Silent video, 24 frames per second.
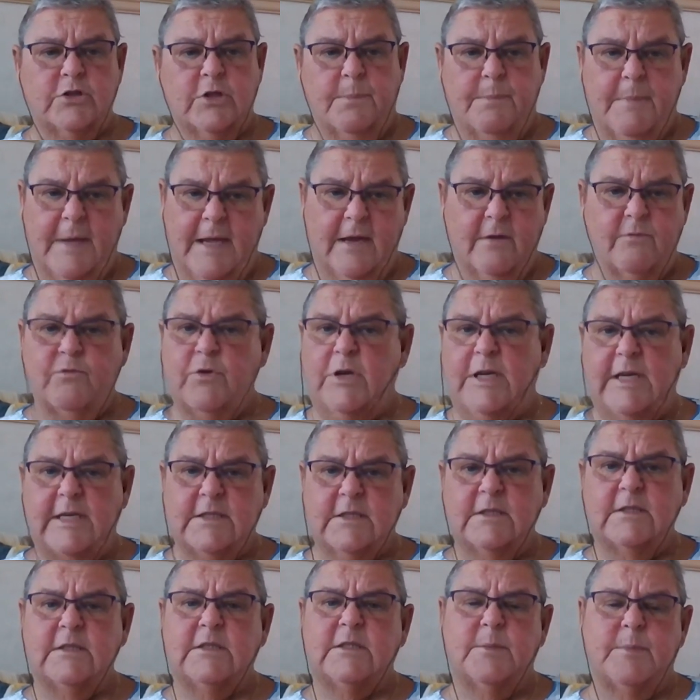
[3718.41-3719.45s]
the main
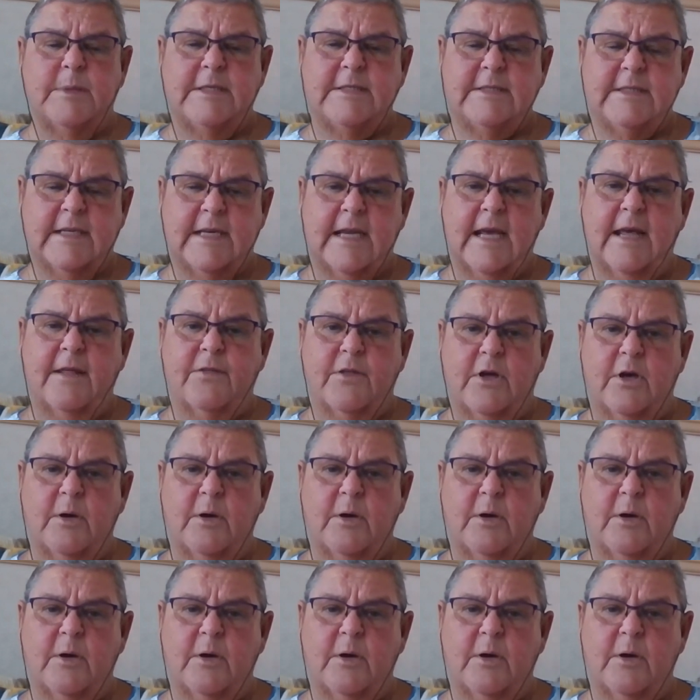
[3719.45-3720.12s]
reason to be together.